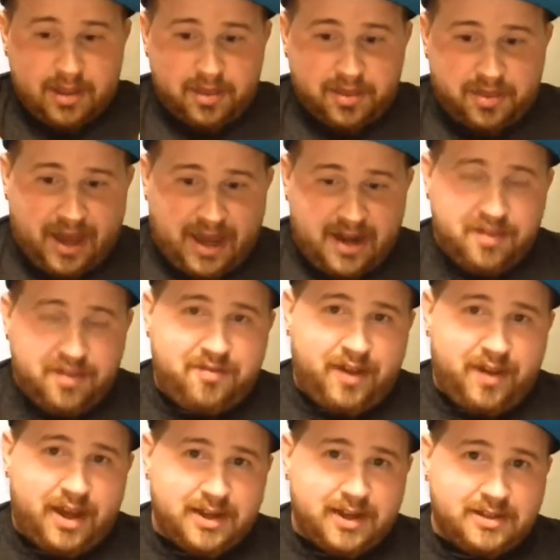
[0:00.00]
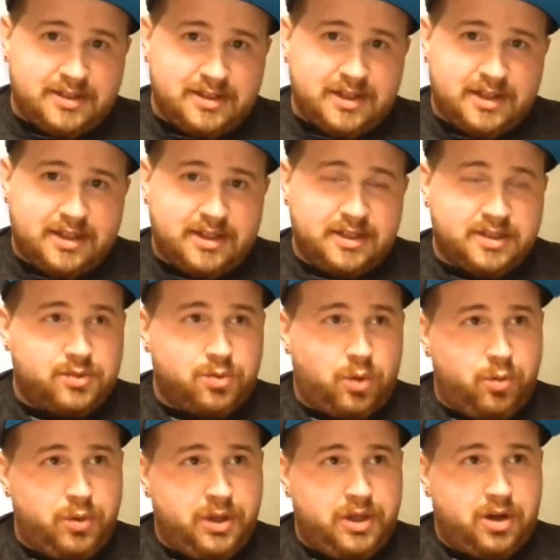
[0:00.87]
That event is
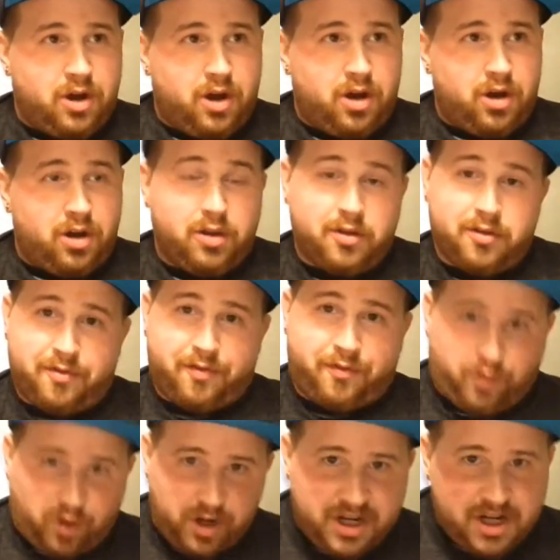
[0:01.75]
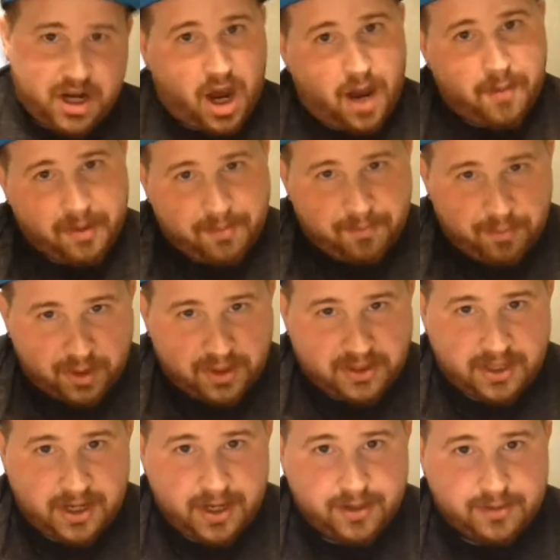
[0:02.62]
what we call Free Comic
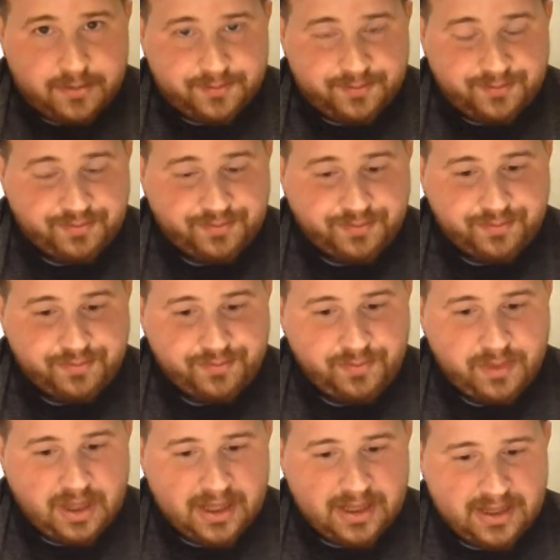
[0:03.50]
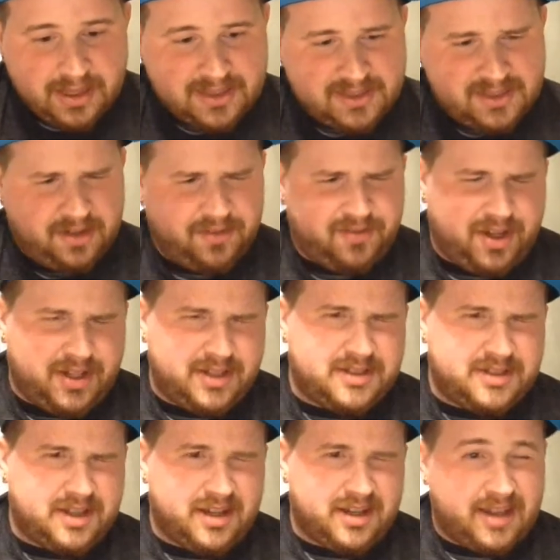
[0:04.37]
Book Day. This is an event
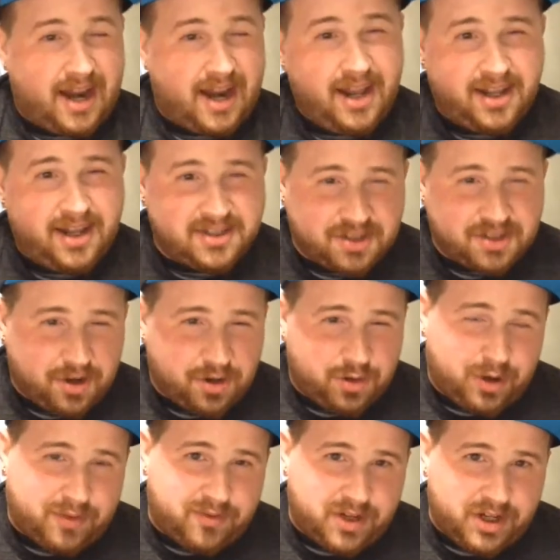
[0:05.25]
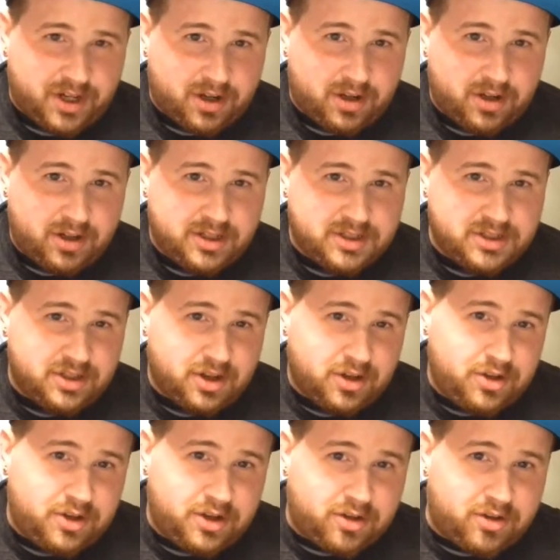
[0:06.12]
that I like to go to every year because, you know,
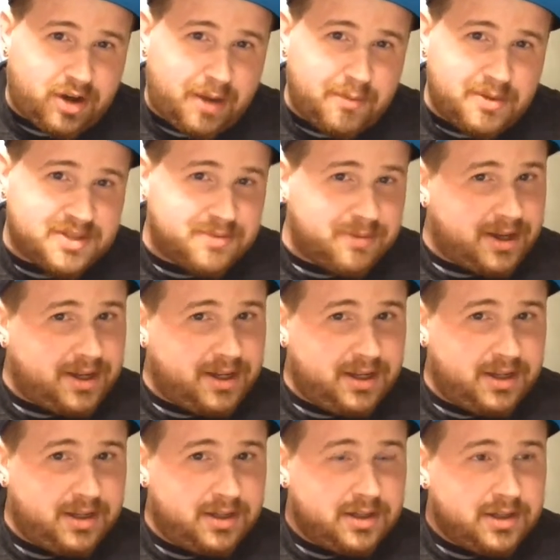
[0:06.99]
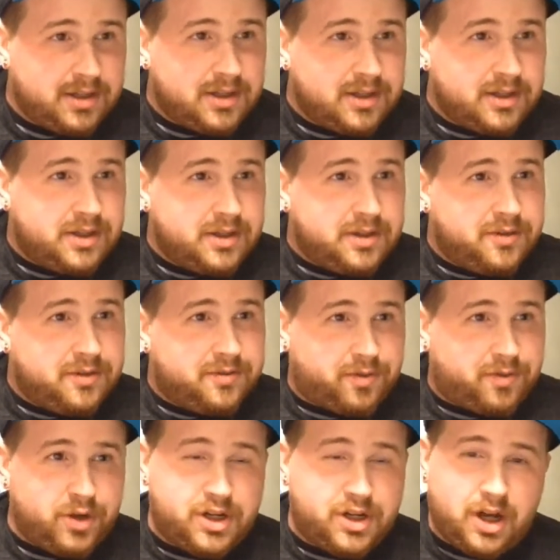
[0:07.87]
you can grab as many
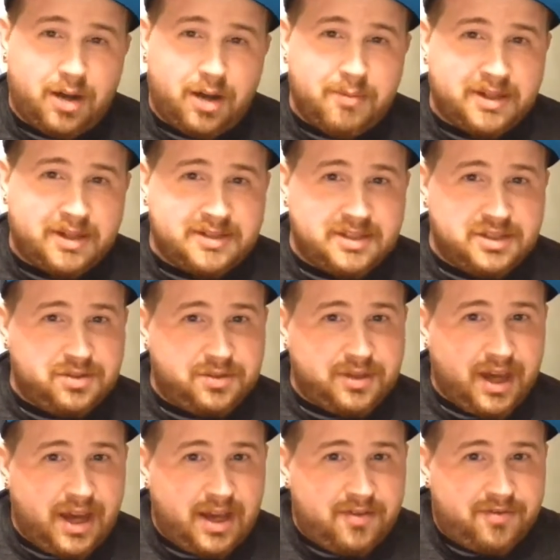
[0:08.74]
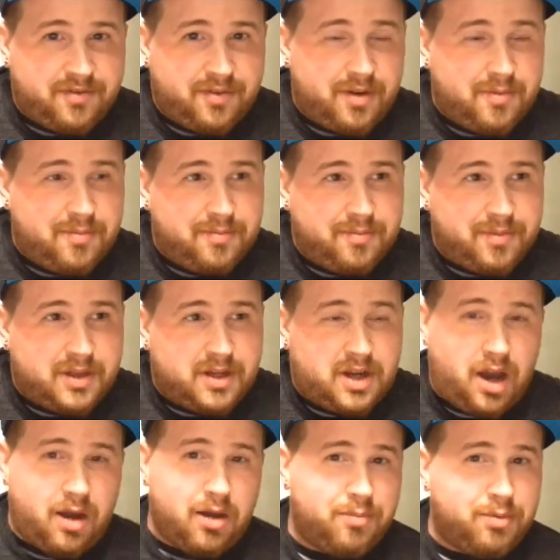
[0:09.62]
free comics as you can from the
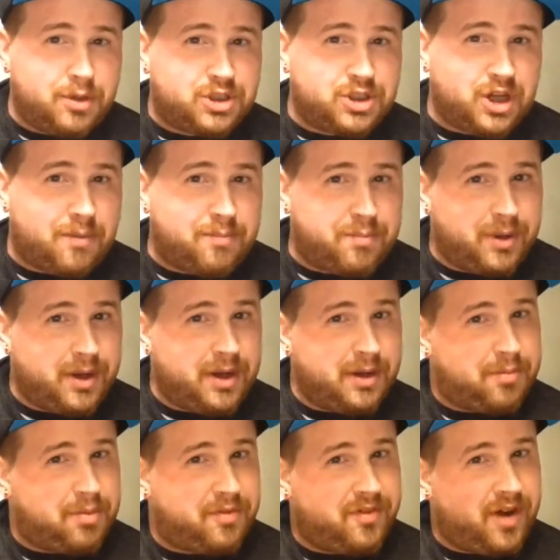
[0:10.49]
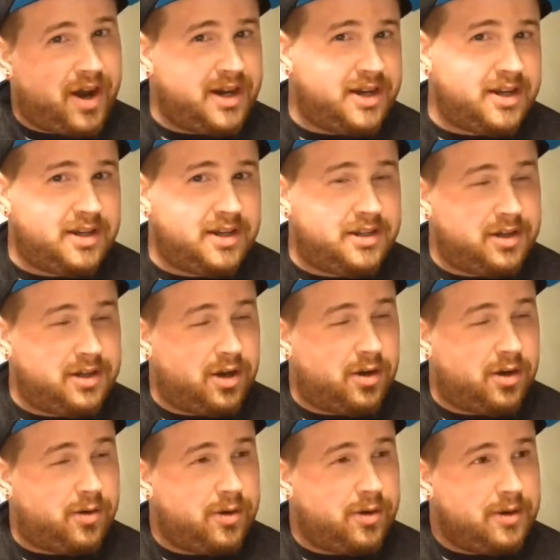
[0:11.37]
comic book shop, provided, you
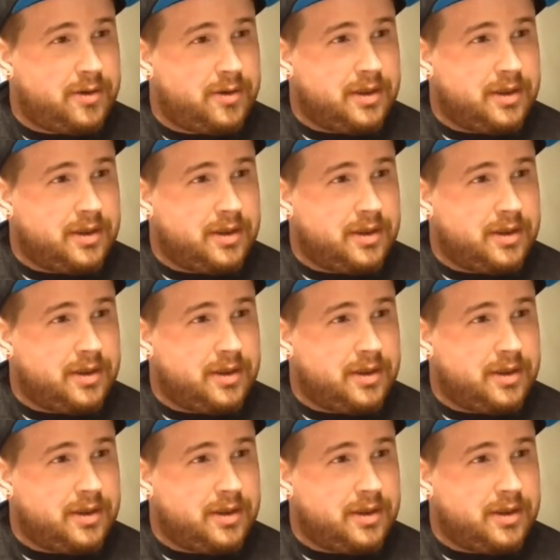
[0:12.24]
know,